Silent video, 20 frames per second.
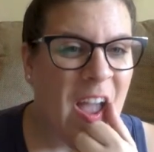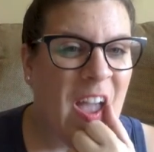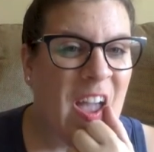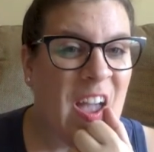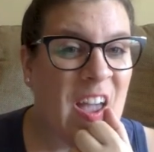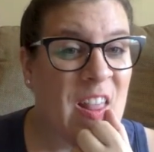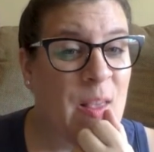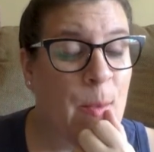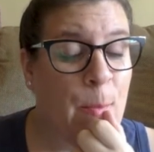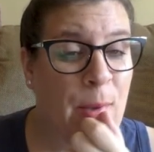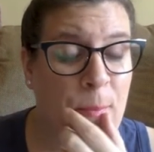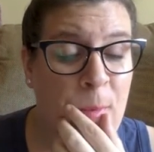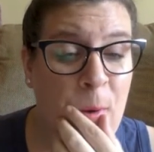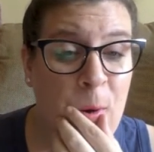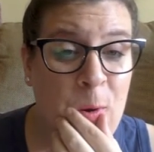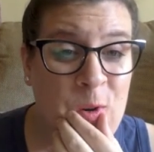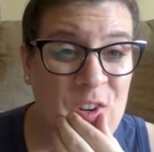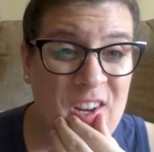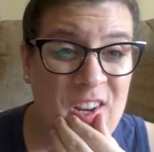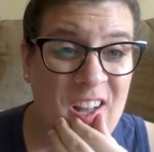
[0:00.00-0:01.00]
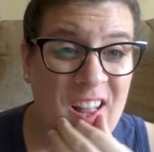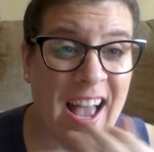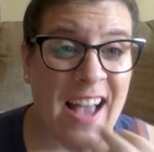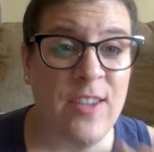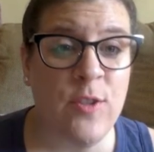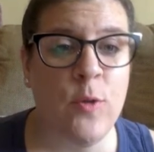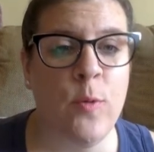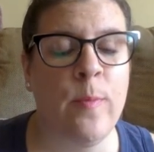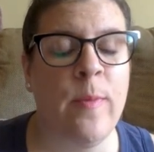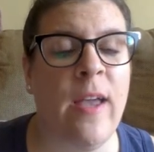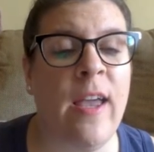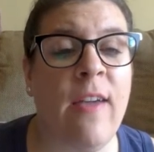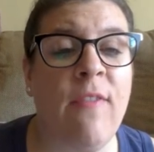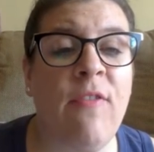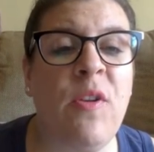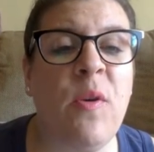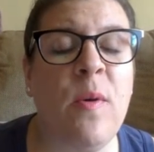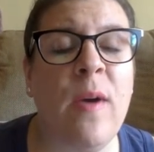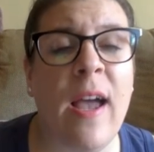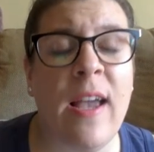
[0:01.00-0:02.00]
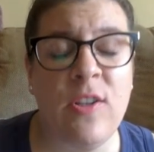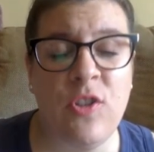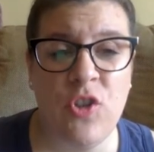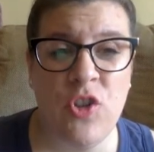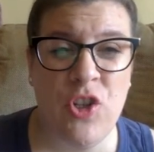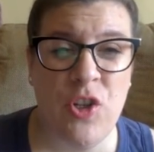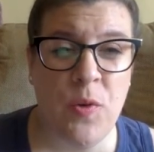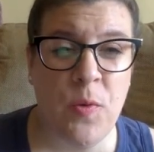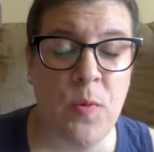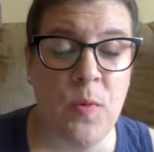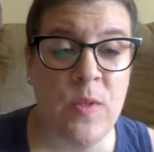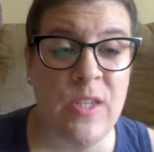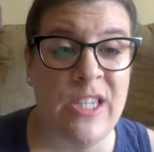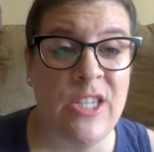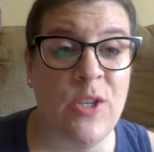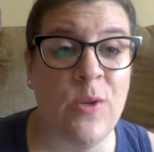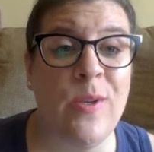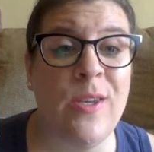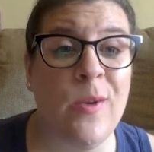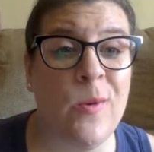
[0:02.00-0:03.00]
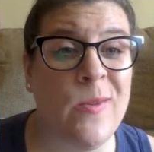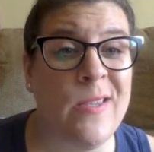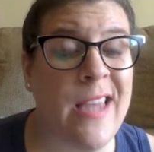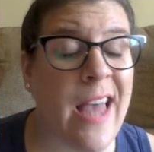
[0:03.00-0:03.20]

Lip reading: in the Bitmoji classroom if you guys choose to use